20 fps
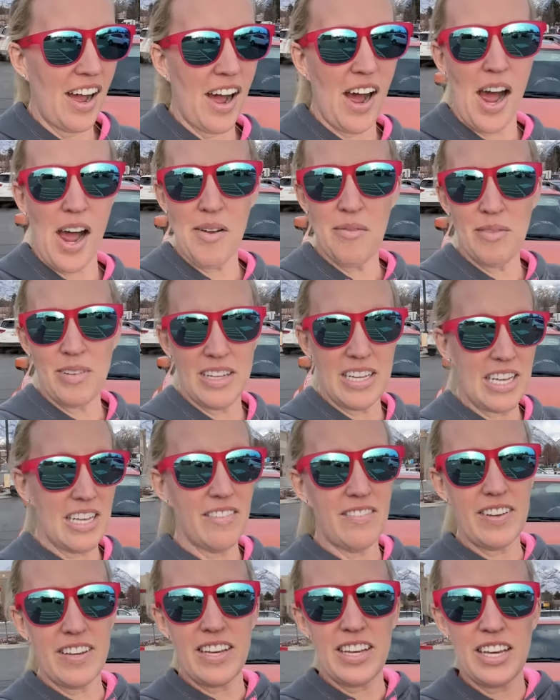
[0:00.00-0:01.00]
I'm
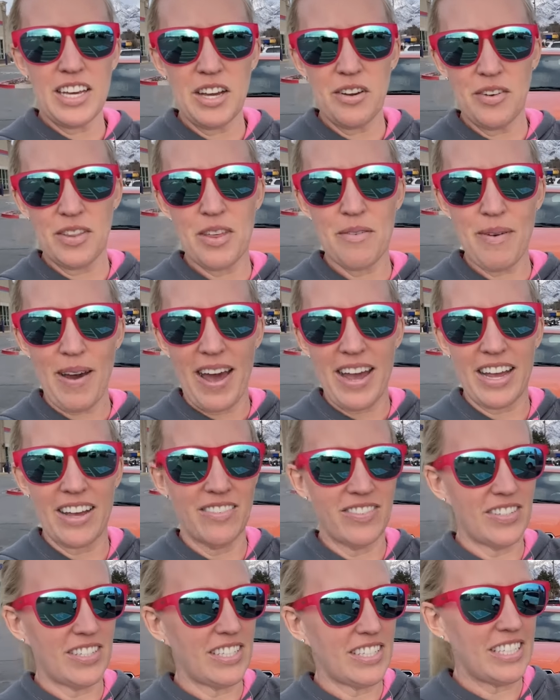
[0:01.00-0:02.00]
leaving with a bag
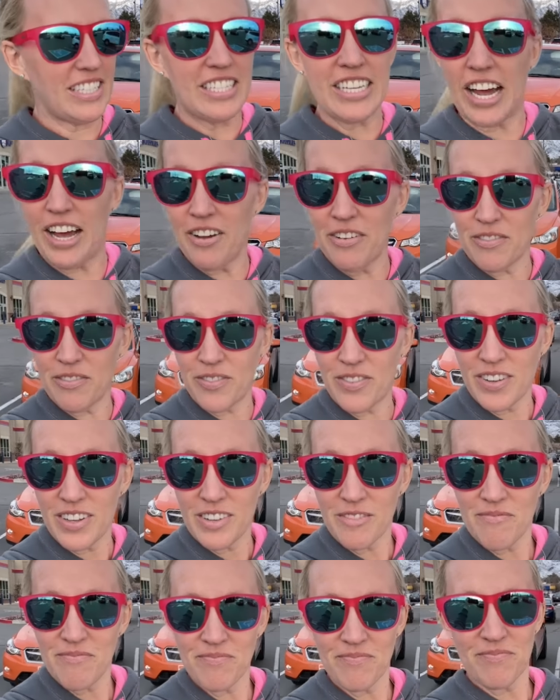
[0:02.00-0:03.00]
of stuff.
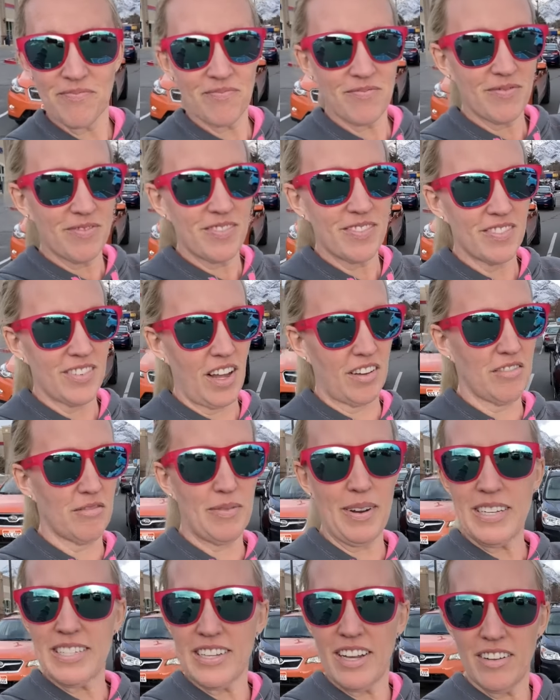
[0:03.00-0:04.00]
Not for
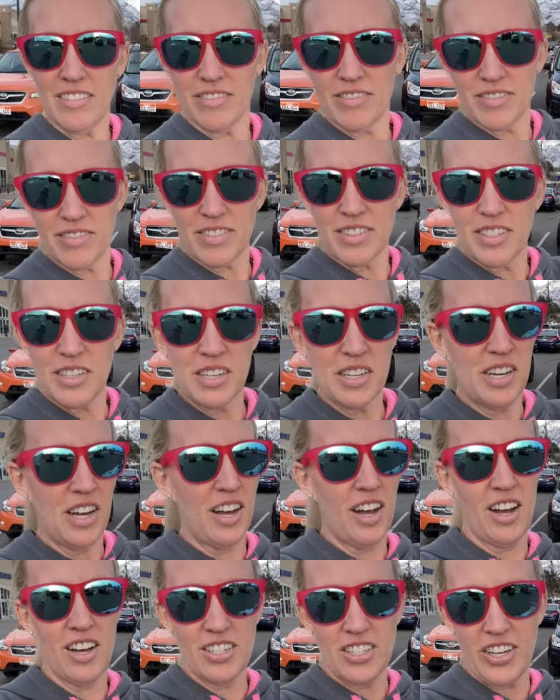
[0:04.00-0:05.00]
myself.
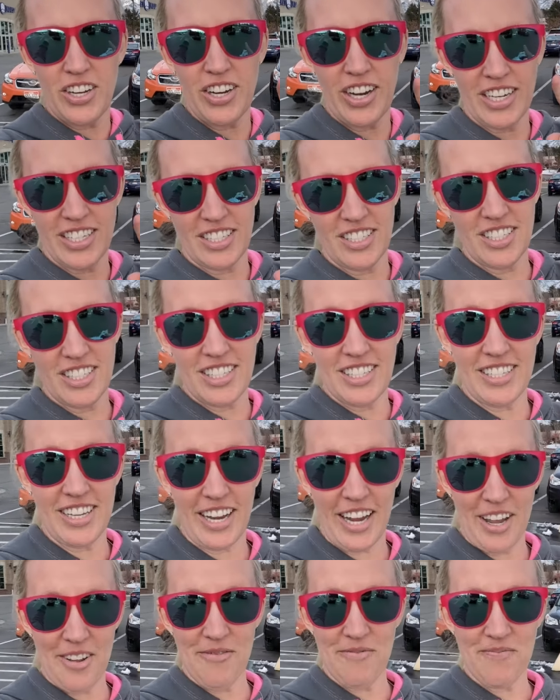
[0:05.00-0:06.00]
I'll show you guys in just a
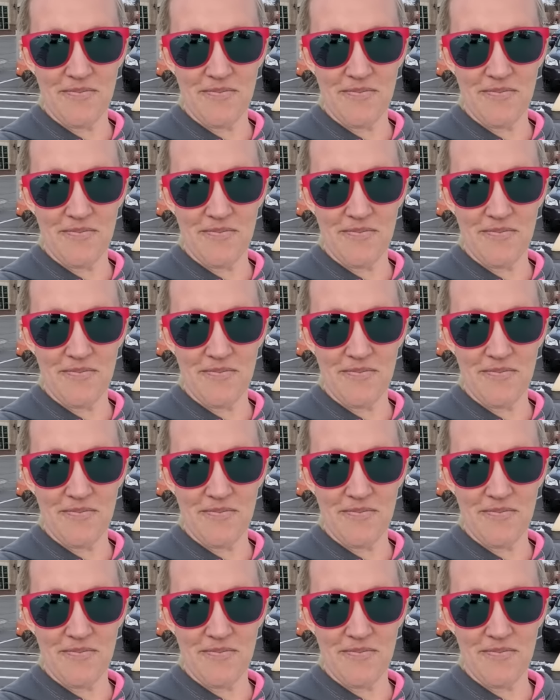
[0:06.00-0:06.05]
second.